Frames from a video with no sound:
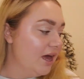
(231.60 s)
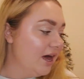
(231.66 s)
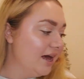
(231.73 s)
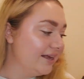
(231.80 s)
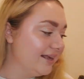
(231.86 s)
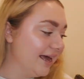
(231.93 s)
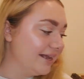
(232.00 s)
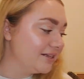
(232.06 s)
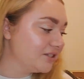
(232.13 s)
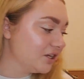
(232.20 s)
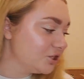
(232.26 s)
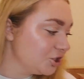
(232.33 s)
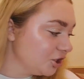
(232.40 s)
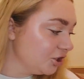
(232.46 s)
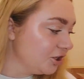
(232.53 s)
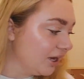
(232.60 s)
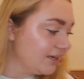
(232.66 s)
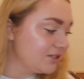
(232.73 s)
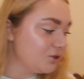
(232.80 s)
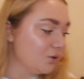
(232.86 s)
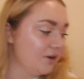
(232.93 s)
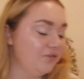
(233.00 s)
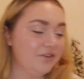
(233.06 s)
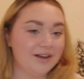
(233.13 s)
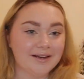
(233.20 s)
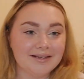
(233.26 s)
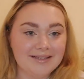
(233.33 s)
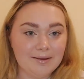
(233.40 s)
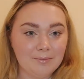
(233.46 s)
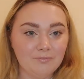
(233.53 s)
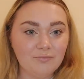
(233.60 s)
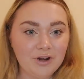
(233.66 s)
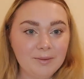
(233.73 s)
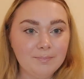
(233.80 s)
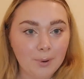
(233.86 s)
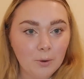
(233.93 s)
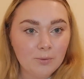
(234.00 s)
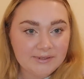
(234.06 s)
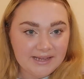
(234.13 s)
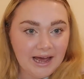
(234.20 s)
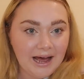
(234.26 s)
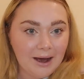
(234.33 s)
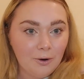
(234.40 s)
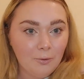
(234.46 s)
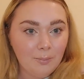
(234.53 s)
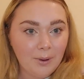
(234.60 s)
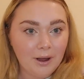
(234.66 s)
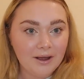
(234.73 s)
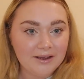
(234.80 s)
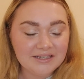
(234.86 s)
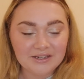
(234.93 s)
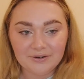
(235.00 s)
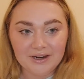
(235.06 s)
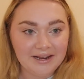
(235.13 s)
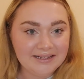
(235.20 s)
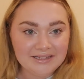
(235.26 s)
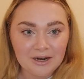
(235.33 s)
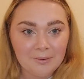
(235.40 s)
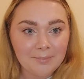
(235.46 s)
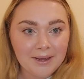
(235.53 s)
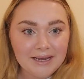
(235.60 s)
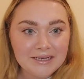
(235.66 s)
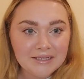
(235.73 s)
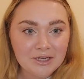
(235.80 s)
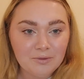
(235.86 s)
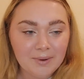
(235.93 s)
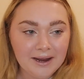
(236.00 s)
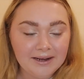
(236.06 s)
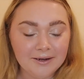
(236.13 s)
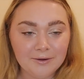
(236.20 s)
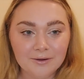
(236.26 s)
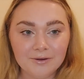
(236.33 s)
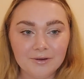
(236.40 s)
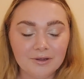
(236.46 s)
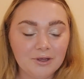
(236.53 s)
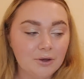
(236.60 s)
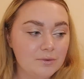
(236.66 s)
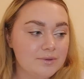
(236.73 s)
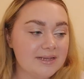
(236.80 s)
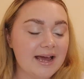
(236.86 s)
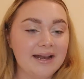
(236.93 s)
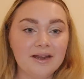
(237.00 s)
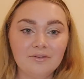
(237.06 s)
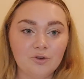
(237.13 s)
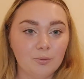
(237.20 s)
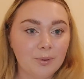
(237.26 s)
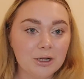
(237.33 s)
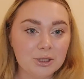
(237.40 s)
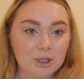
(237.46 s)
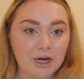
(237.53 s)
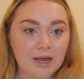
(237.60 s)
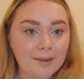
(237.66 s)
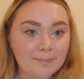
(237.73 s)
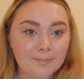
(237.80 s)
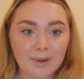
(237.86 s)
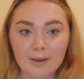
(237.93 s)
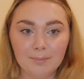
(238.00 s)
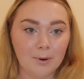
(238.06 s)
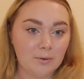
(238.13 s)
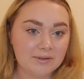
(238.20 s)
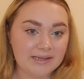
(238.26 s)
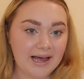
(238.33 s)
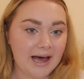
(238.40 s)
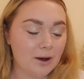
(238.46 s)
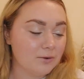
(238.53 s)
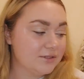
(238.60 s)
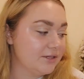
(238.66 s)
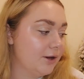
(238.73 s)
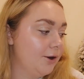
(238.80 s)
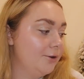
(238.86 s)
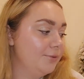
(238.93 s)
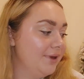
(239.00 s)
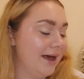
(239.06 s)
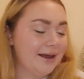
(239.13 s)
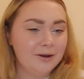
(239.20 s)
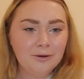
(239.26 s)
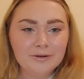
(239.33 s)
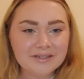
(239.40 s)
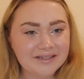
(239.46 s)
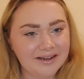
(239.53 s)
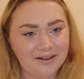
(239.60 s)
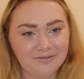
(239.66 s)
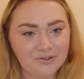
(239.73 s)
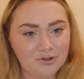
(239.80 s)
again, such a good like stocking filler, because it really bulks it out, but it's only 89p. So you barely use any of your budget, but it bulks it out. So yeah, who doesn't love